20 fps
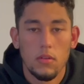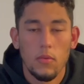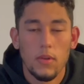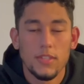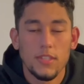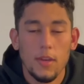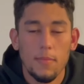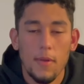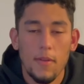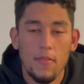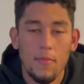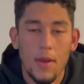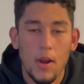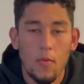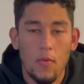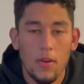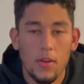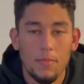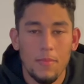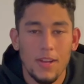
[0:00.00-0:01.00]
What's up everybody,
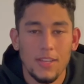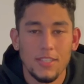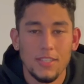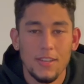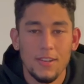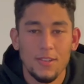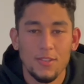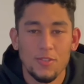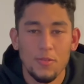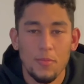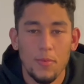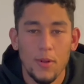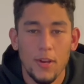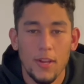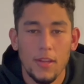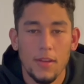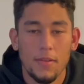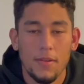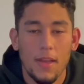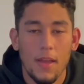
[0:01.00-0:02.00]
welcome to my channel. It's your
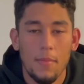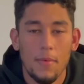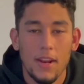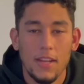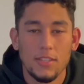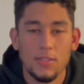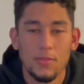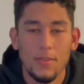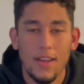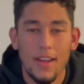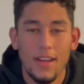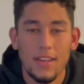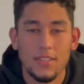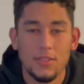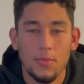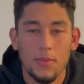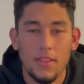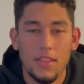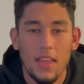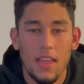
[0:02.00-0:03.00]
video coming at you guys
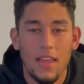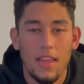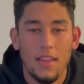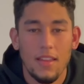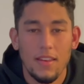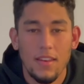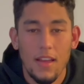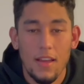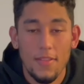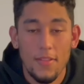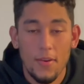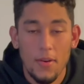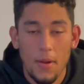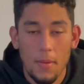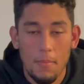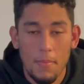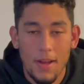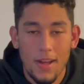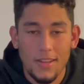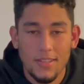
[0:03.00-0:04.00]
with another
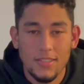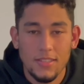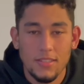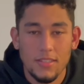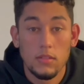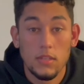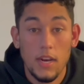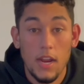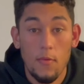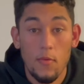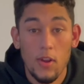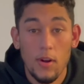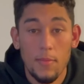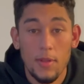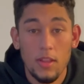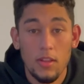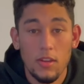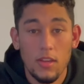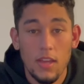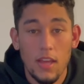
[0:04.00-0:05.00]
unboxing. Today we're going to be
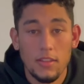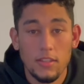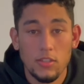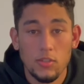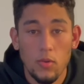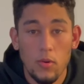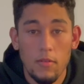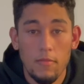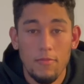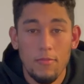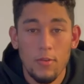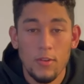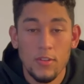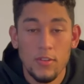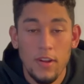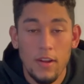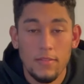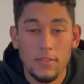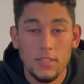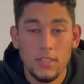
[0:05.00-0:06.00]
looking at the Jordan 4
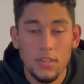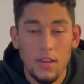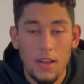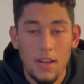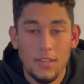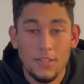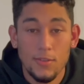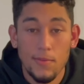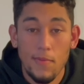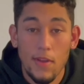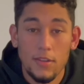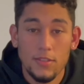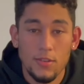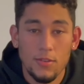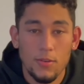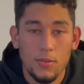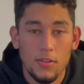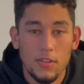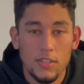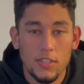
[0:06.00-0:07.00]
Travis Scott. So if you guys are new
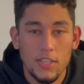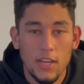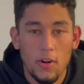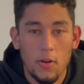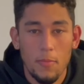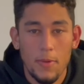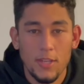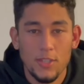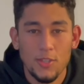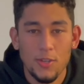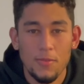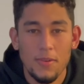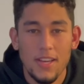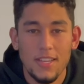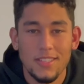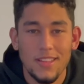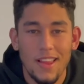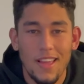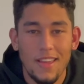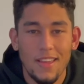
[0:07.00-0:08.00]
to the channel, make sure you guys
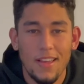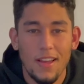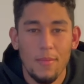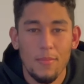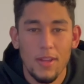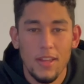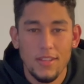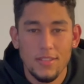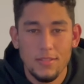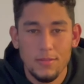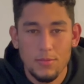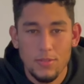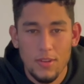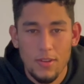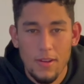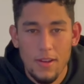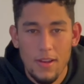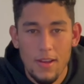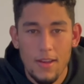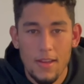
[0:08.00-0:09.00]
like, comment, and
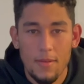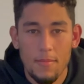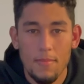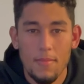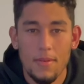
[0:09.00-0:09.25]
subscribe.